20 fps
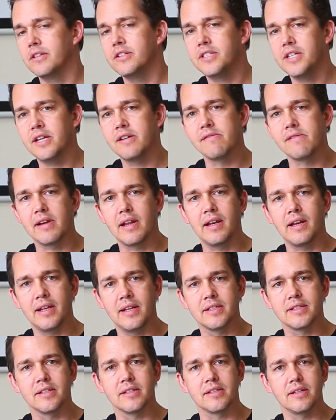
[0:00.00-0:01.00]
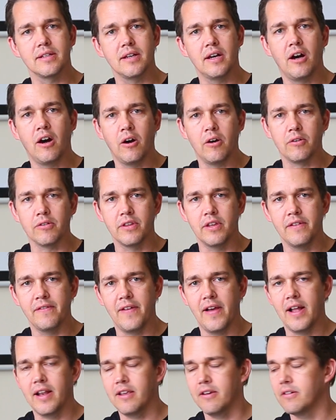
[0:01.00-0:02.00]
Generally, lenses hold their
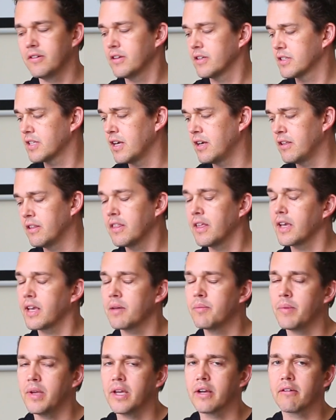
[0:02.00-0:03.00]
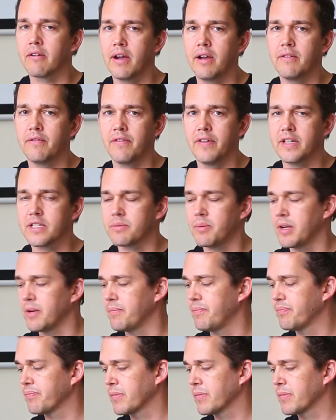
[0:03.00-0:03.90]
value, so they can be a great investment.